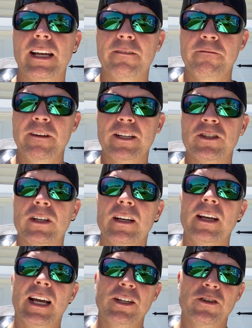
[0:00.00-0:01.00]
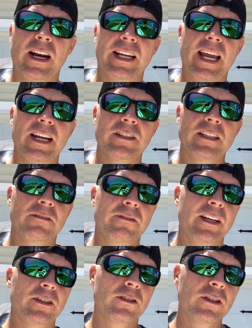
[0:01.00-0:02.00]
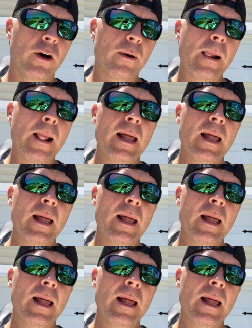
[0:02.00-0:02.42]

and fish and try to catch these fish. So